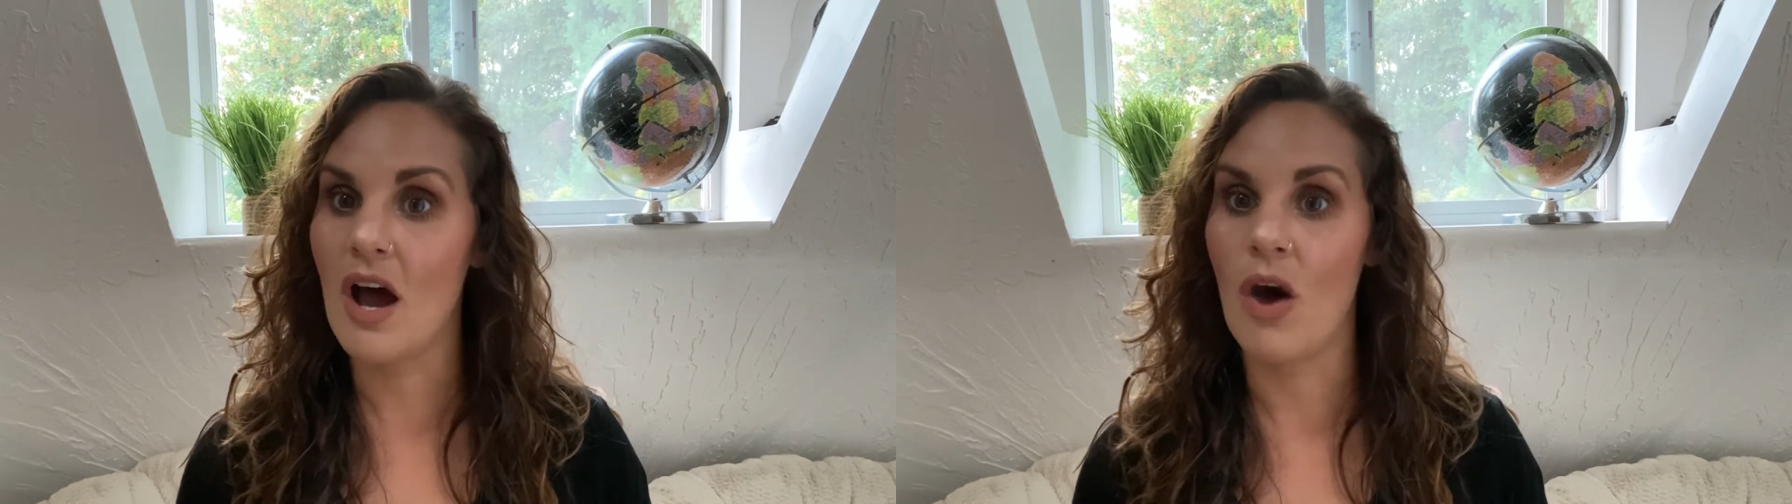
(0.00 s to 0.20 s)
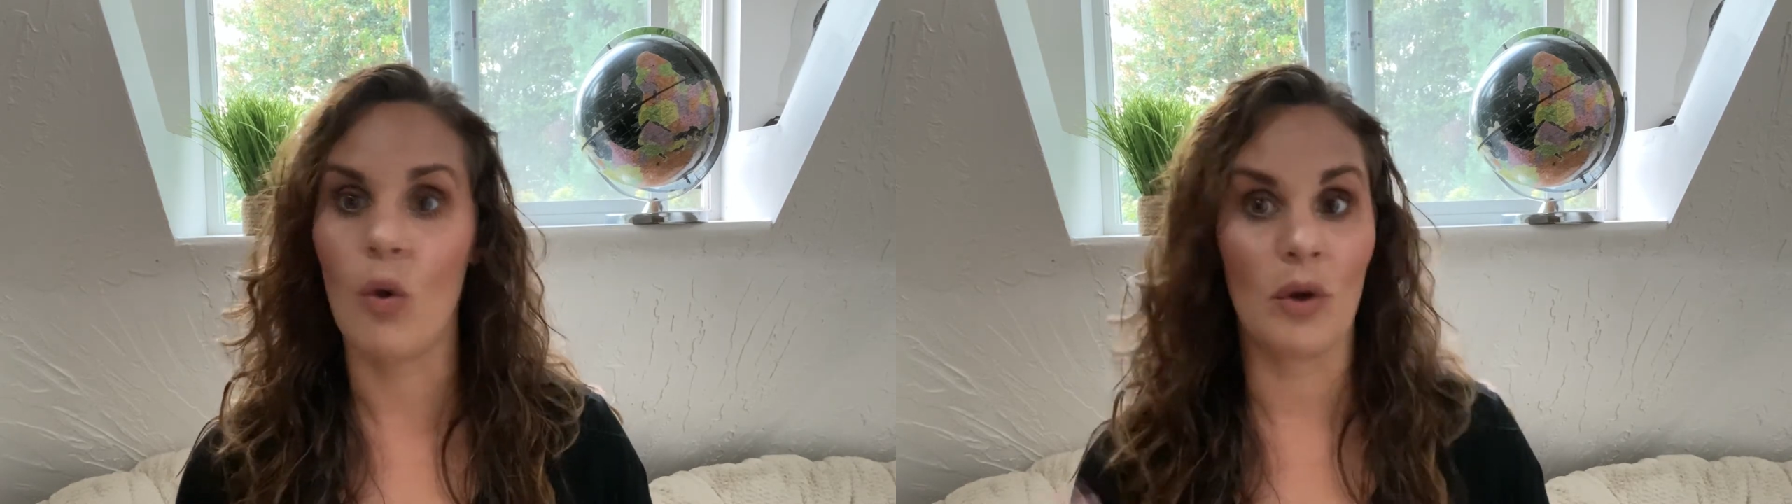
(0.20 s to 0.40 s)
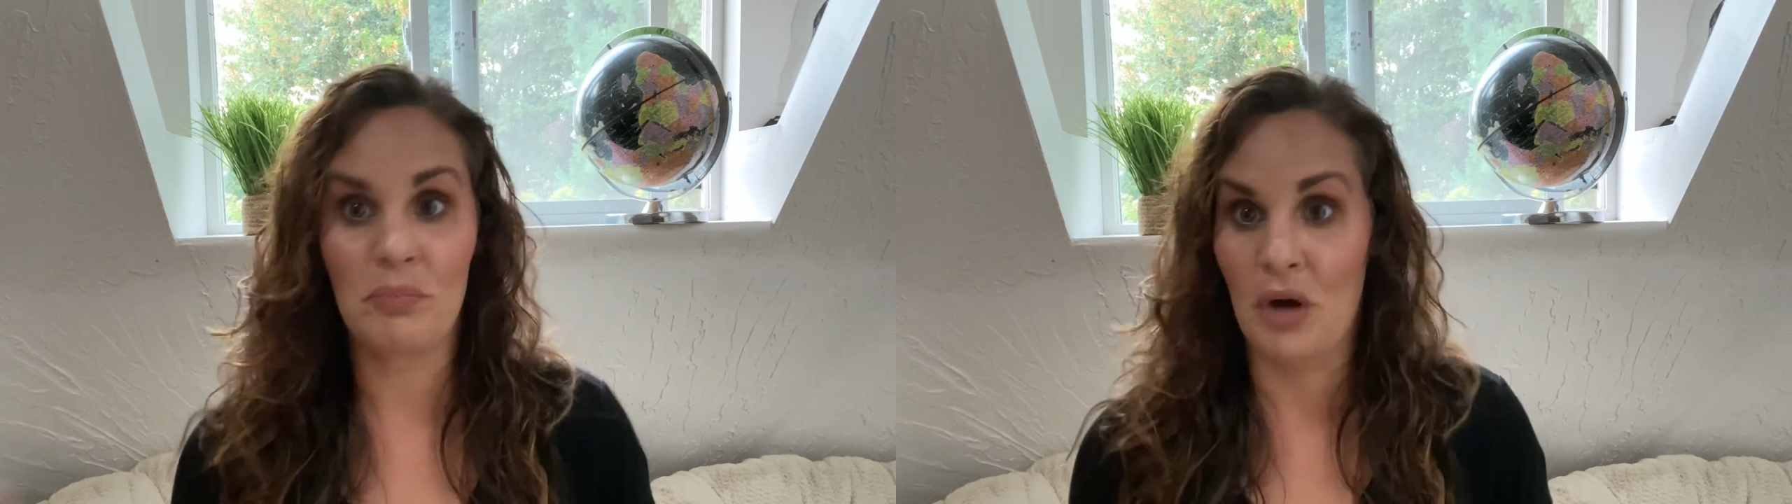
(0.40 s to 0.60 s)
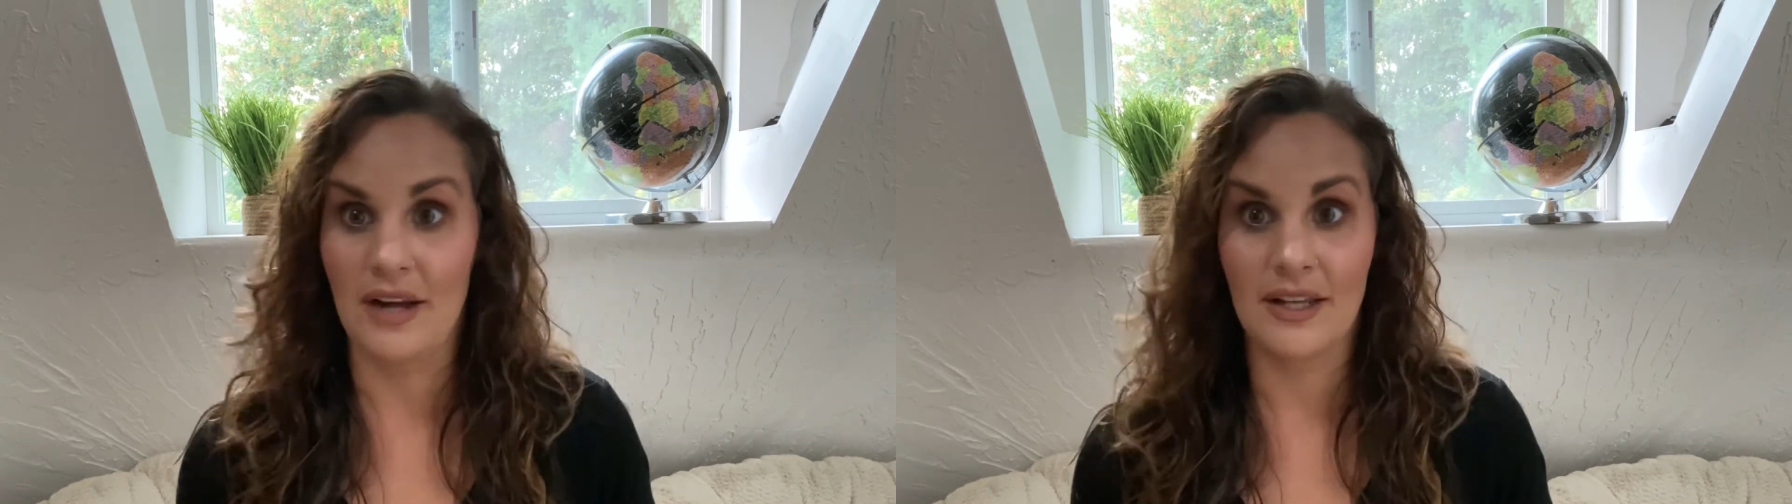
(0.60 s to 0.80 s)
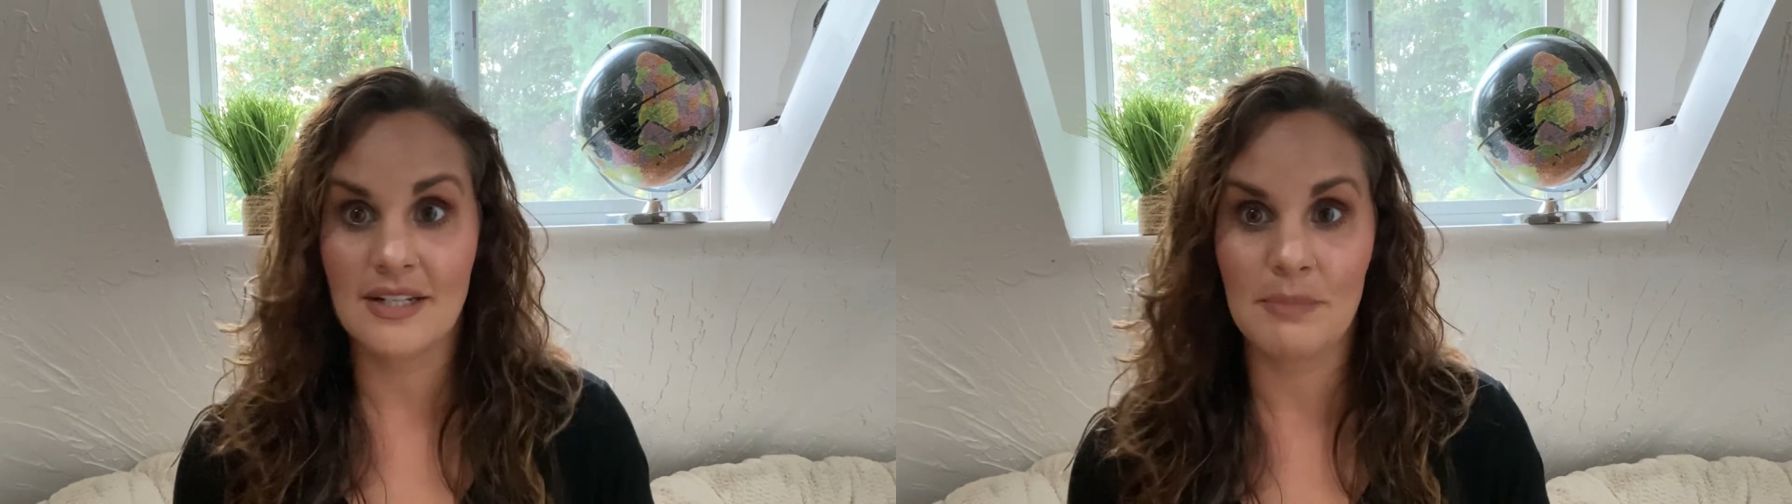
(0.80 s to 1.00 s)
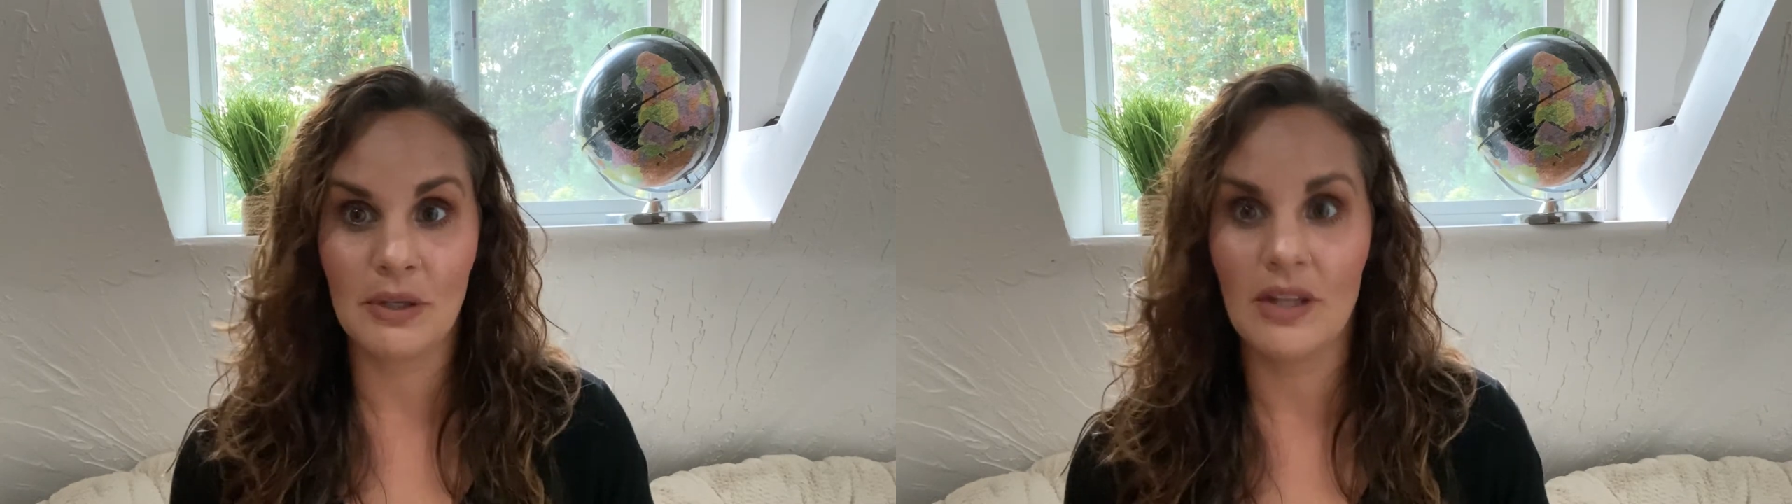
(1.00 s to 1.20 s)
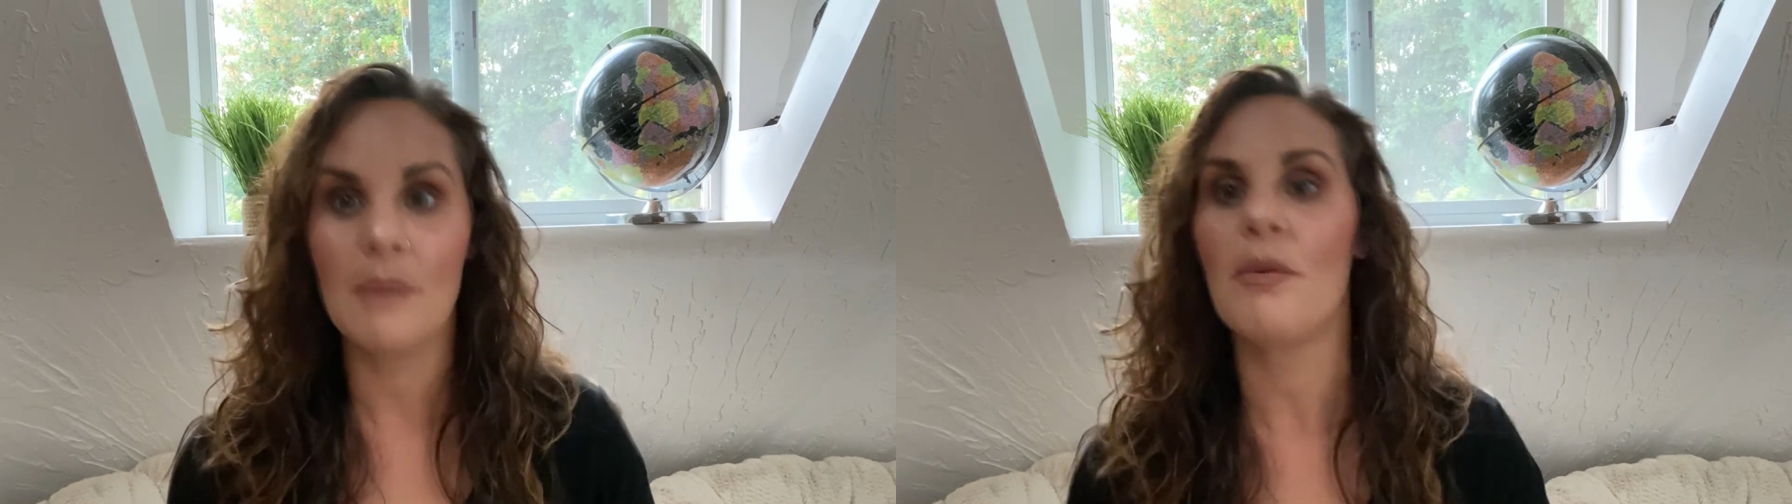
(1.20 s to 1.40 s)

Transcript: or product buildup